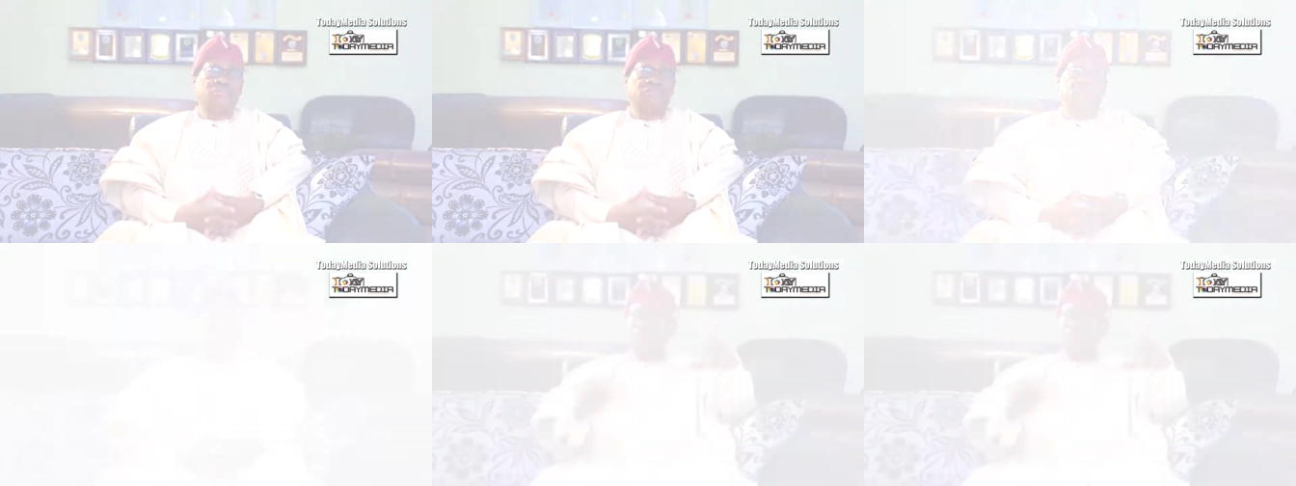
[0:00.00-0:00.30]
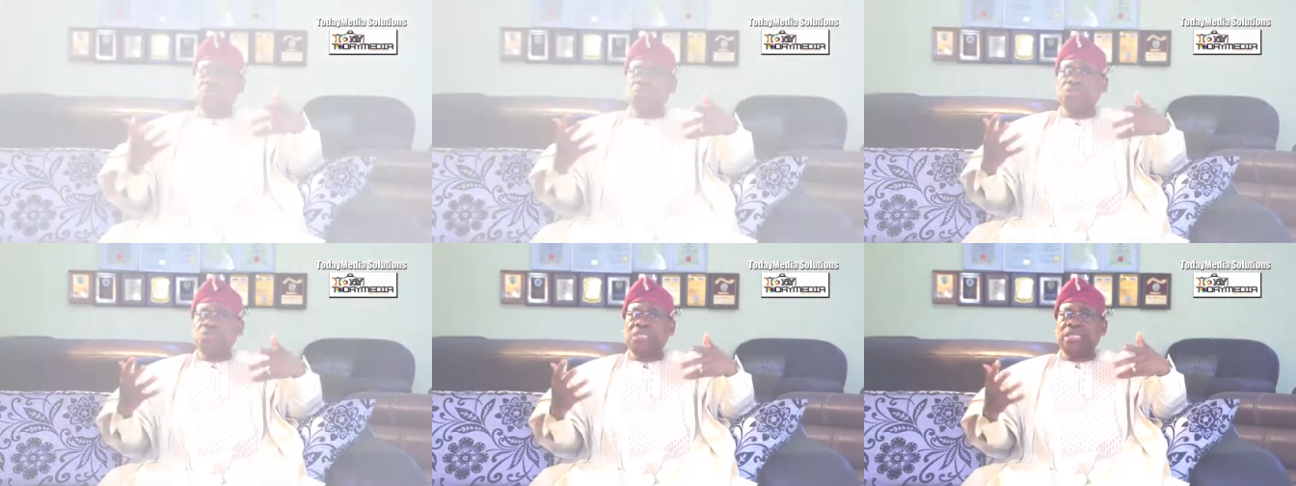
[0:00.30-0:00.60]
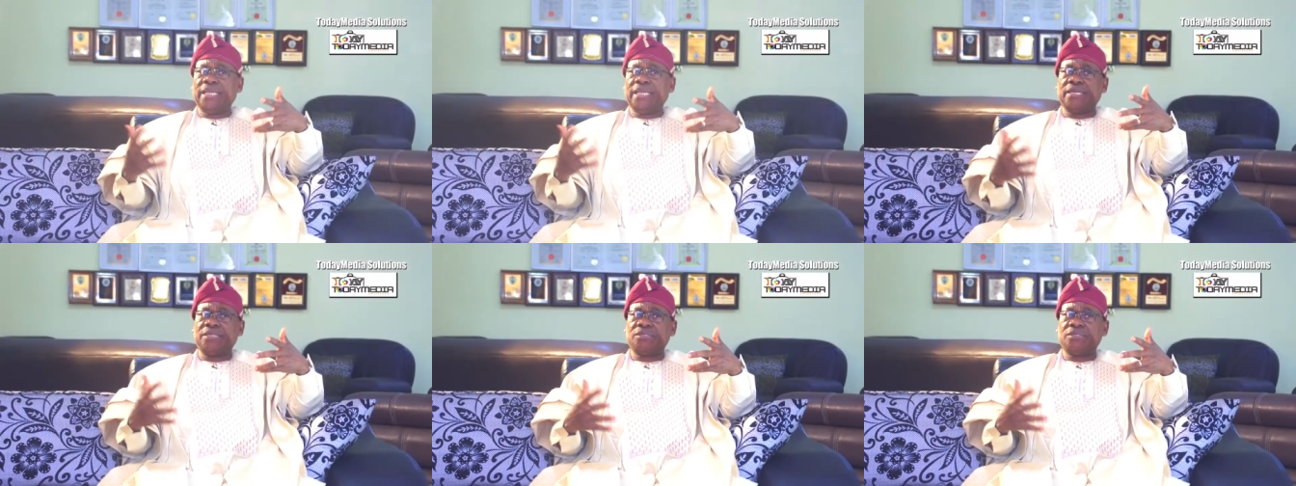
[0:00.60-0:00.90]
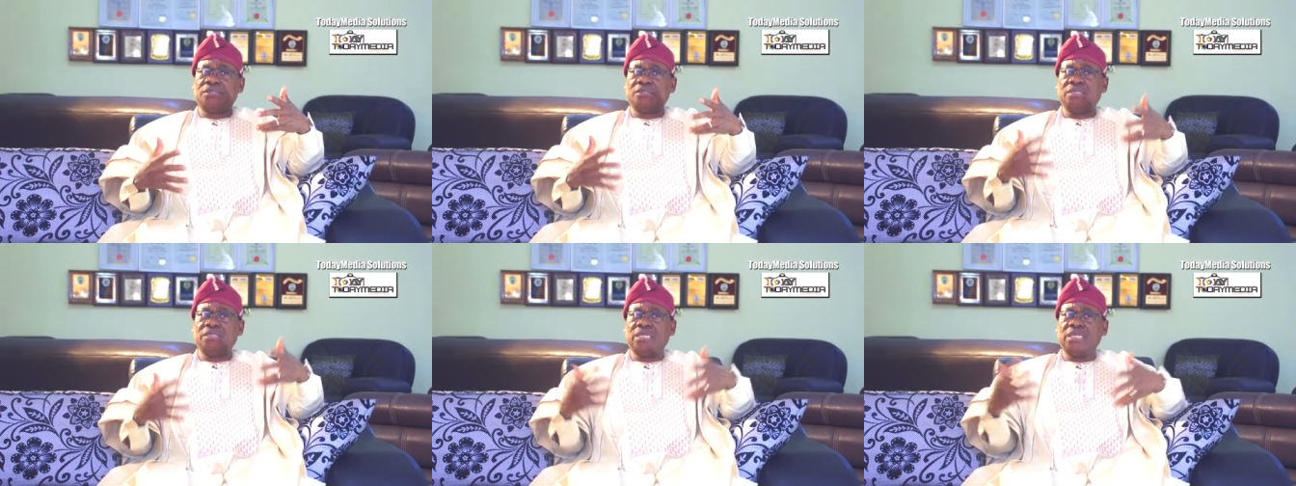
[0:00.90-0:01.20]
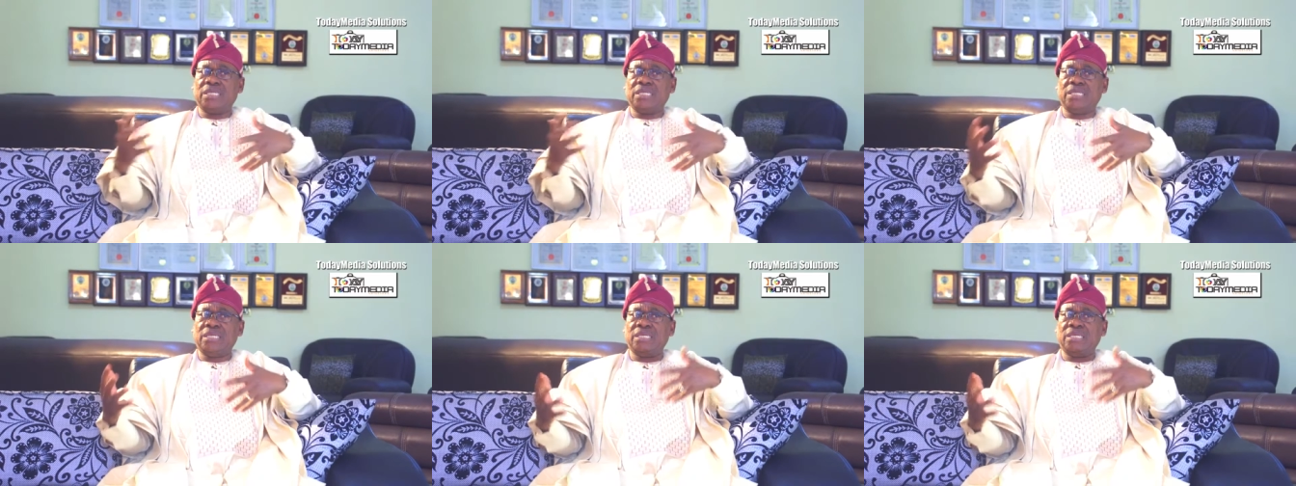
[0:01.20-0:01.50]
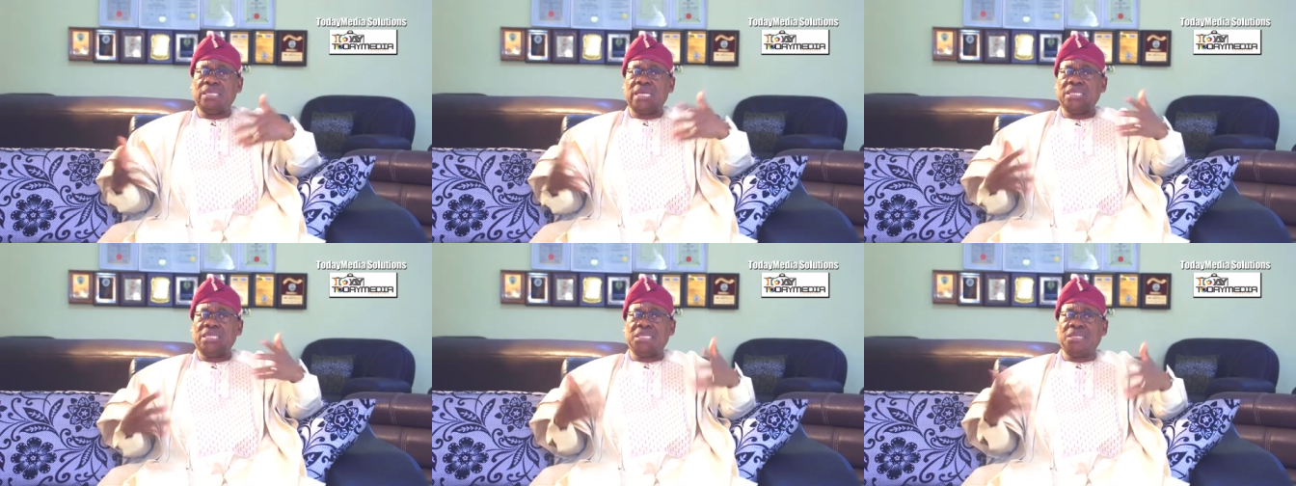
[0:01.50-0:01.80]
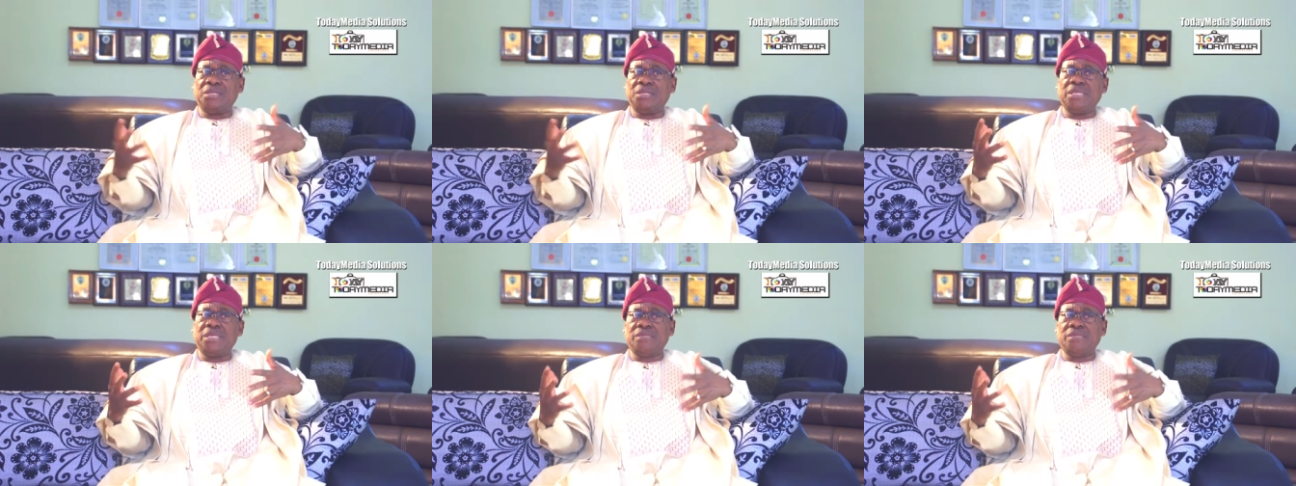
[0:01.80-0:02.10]
After two years, he, he had a
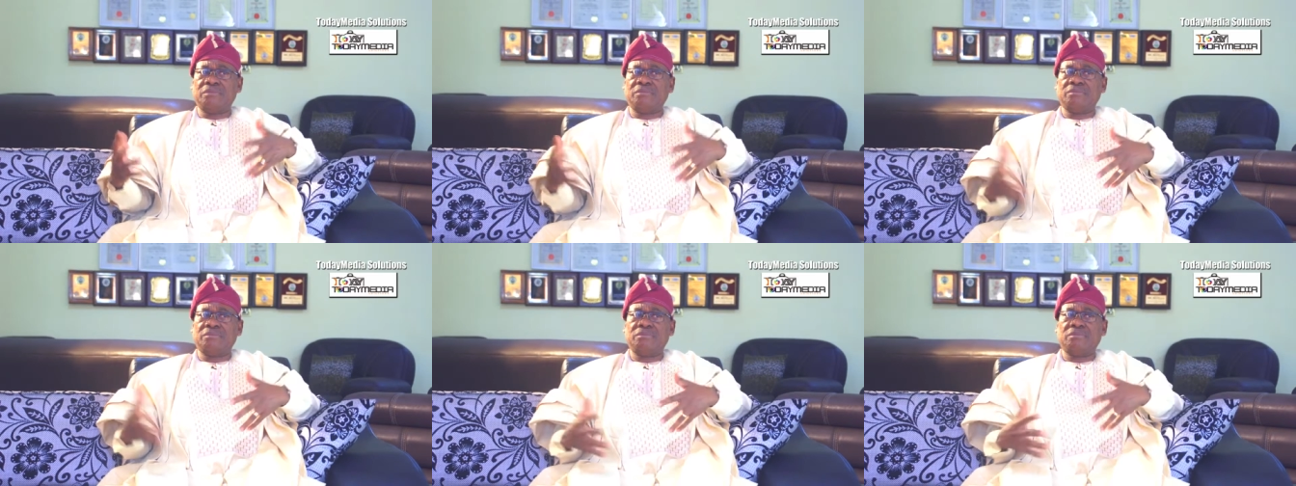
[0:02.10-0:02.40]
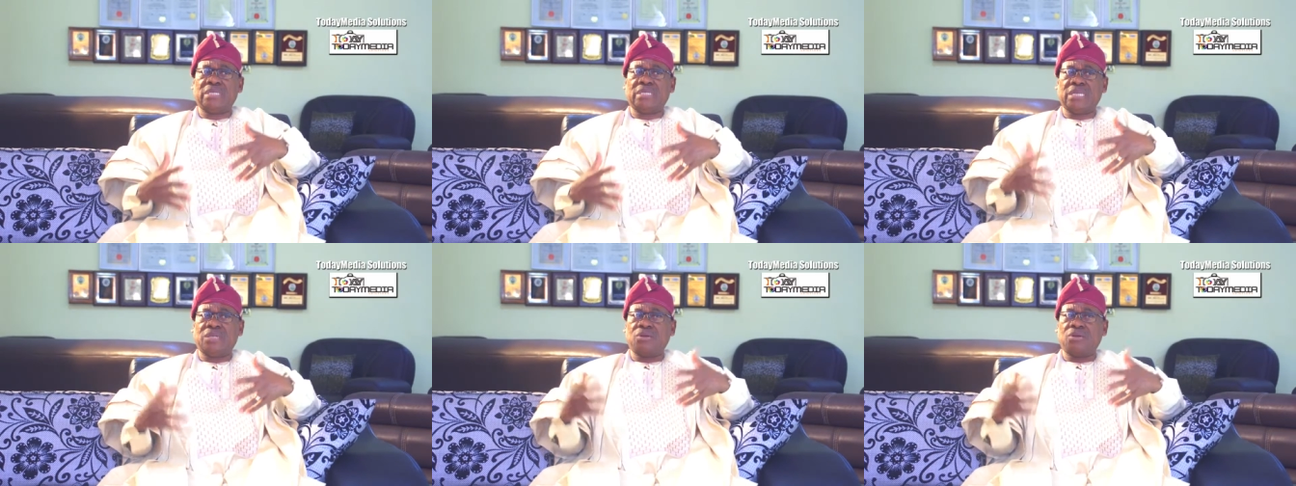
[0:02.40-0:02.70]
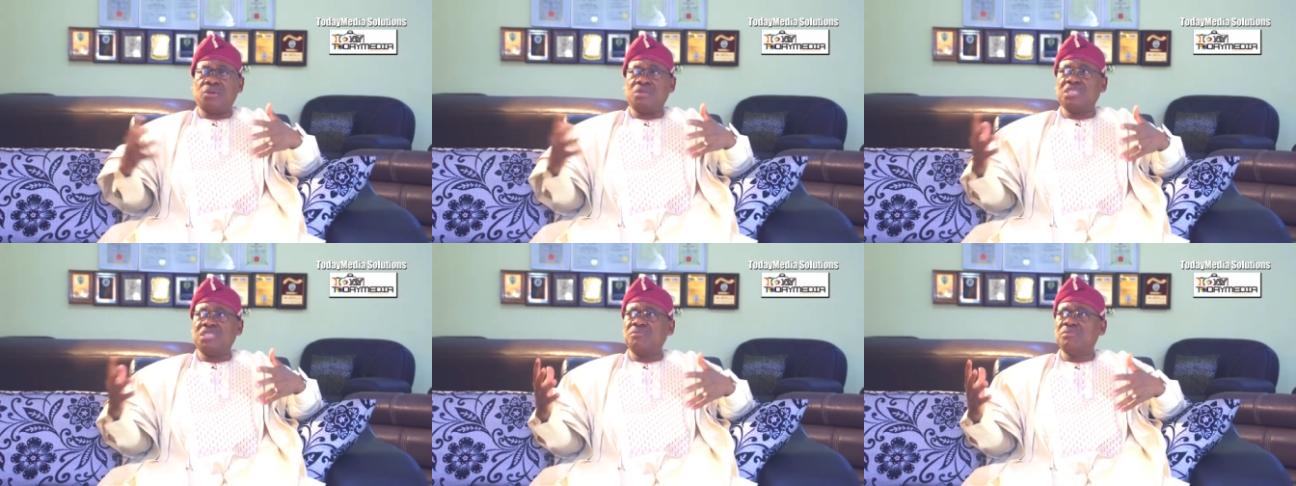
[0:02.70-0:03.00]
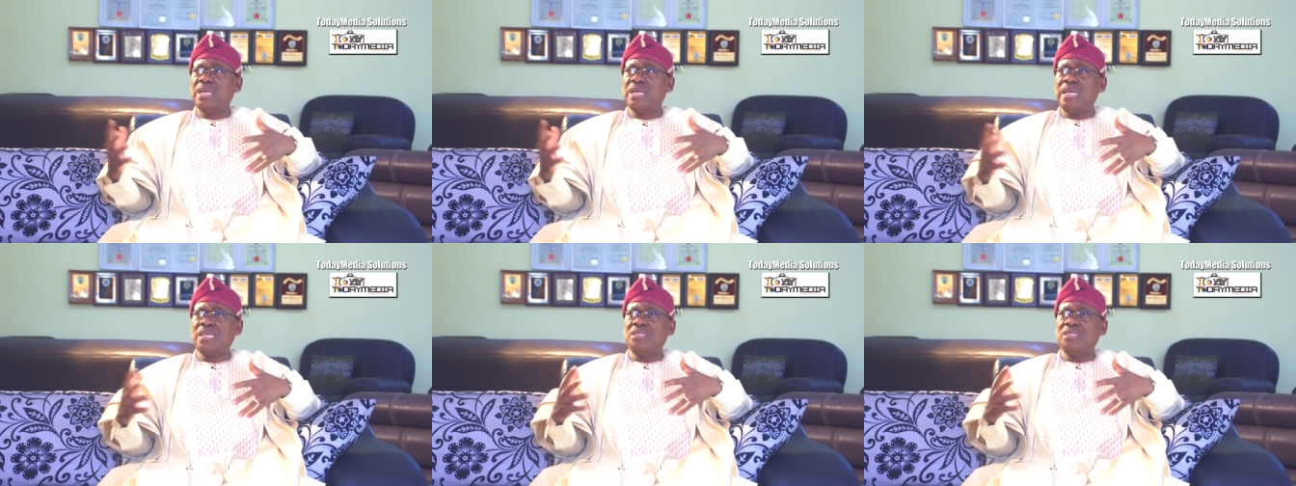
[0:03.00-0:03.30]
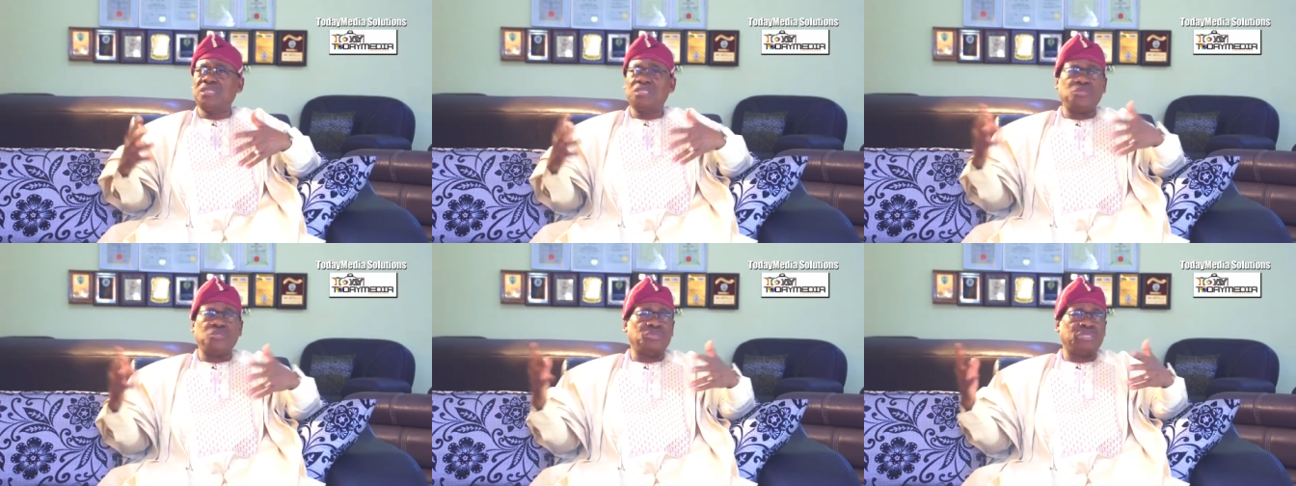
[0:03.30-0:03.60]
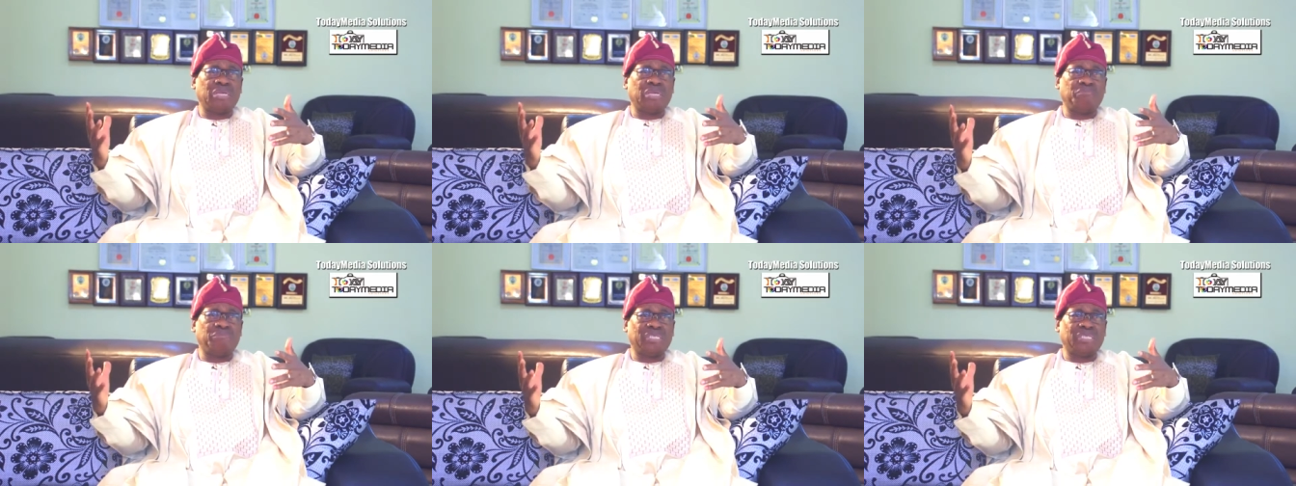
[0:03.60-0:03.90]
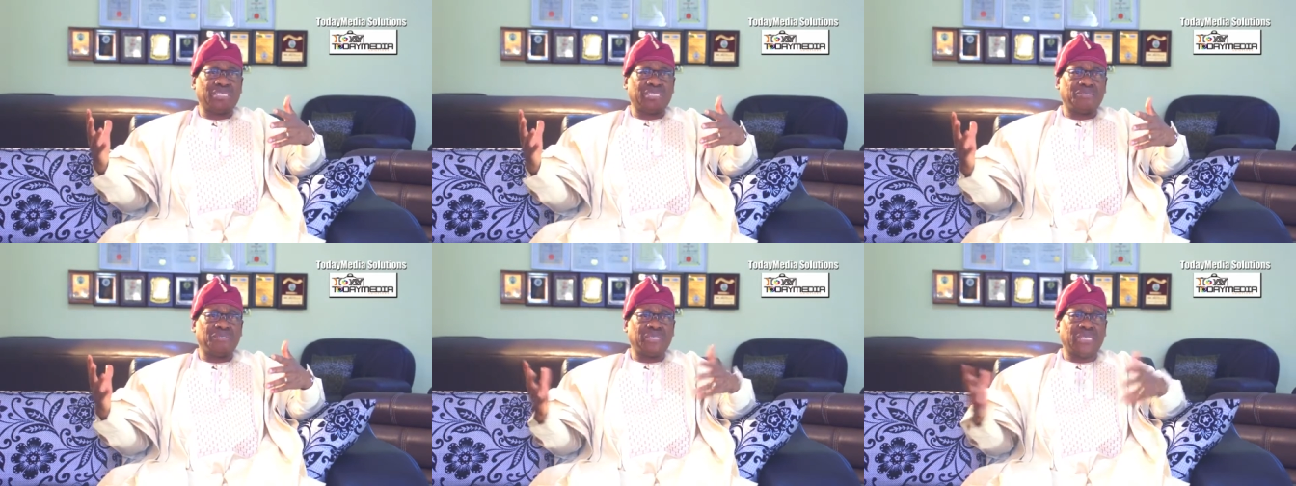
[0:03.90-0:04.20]
reign. I called him IT Youth
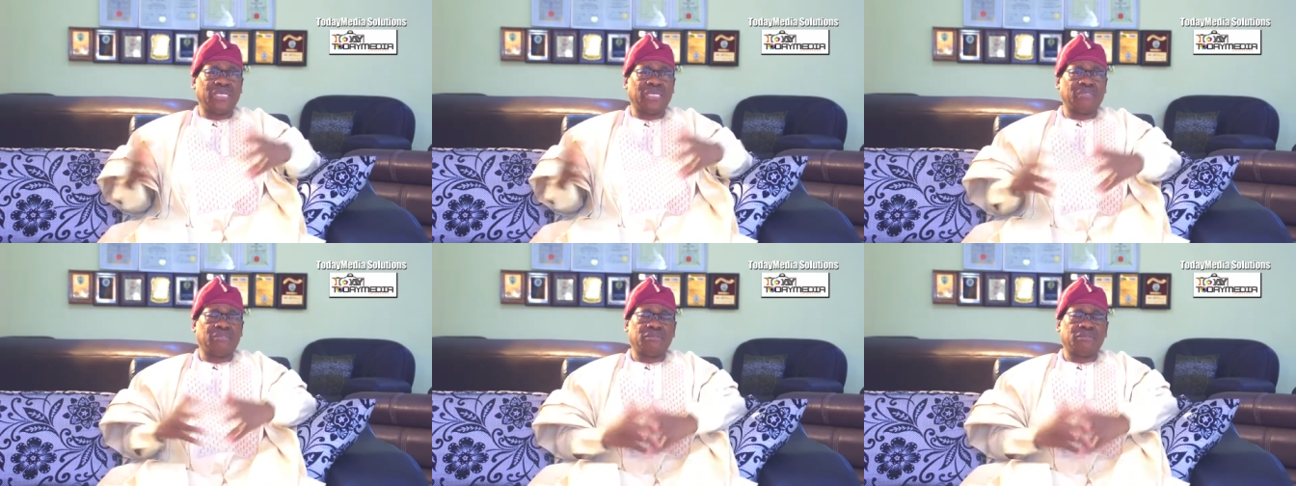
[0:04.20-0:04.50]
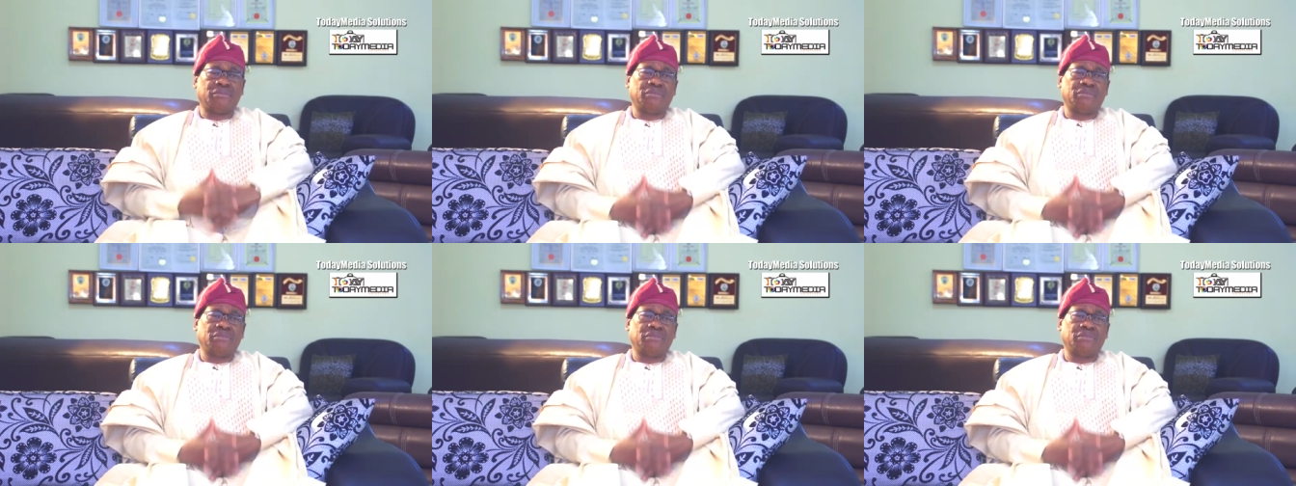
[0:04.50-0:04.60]
Ambassador then.